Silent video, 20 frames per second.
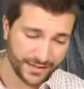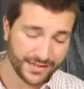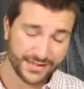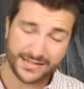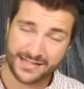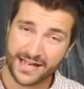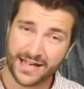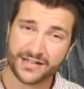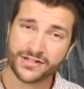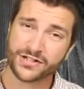
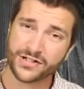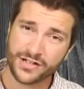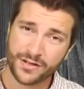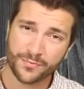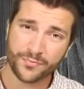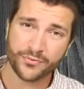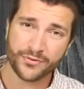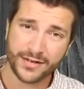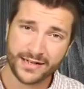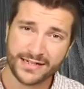it's actually
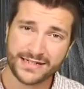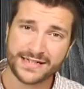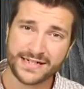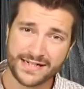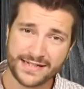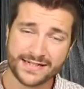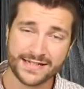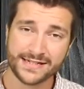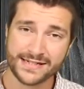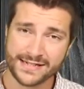a pretty
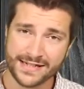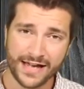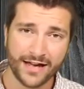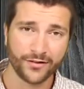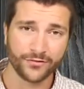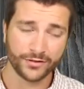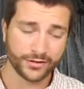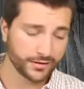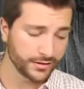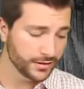decent
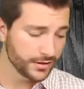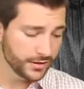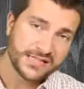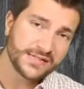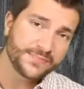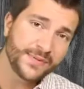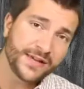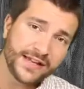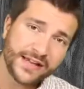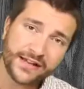sound.
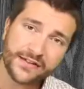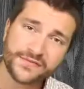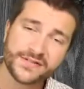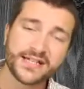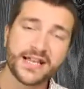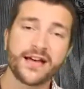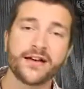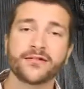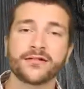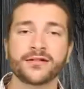Speaking of
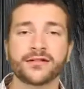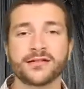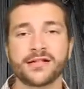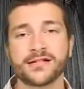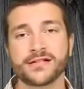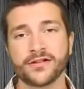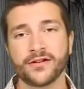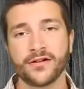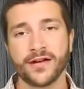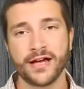sound,
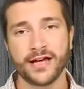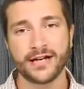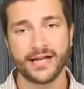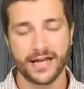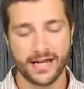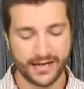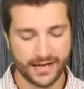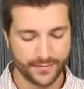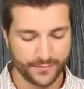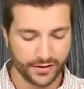let's go
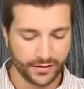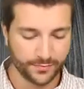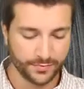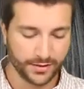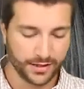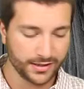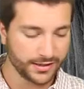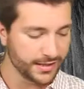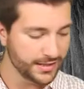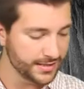ahead and I'm going to
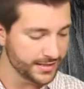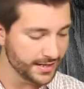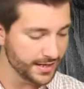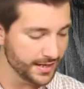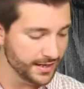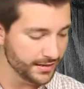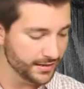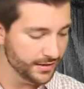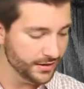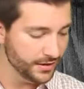plug these
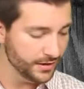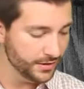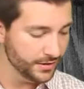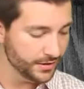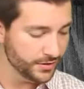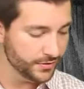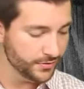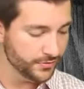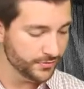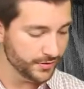in
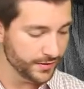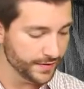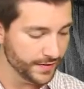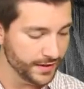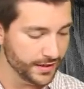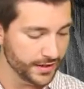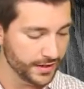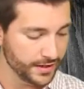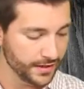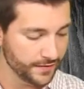to
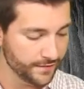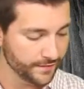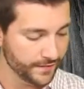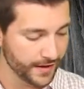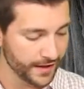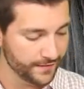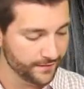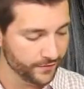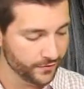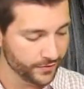the
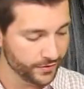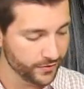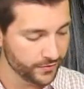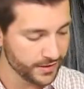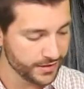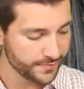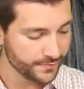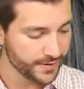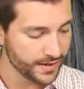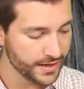5-volt
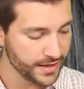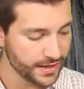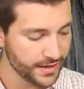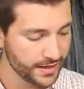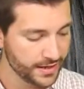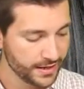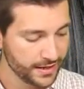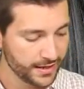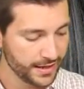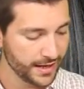
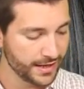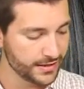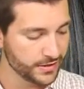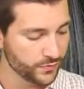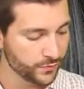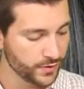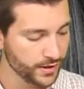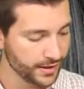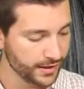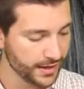USB
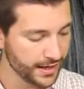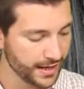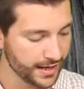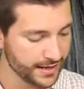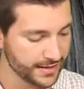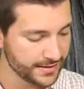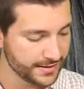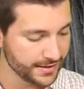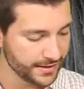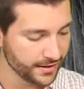as well
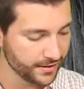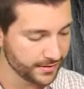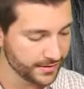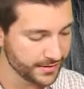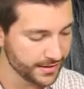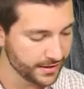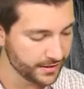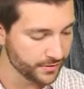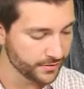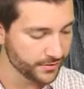as the
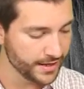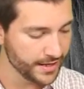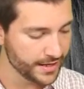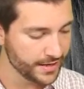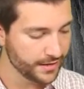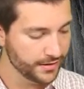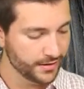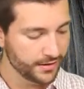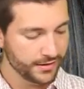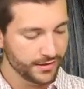
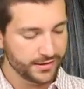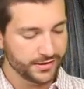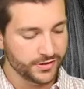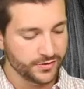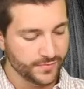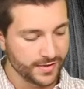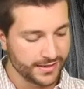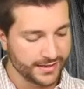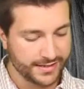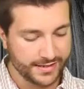auxiliary
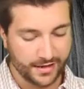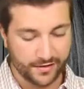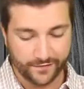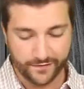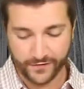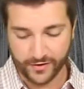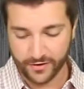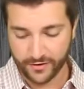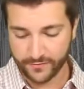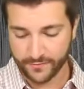into my cell
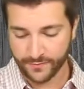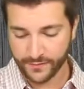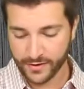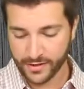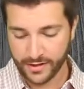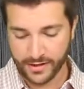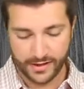phone,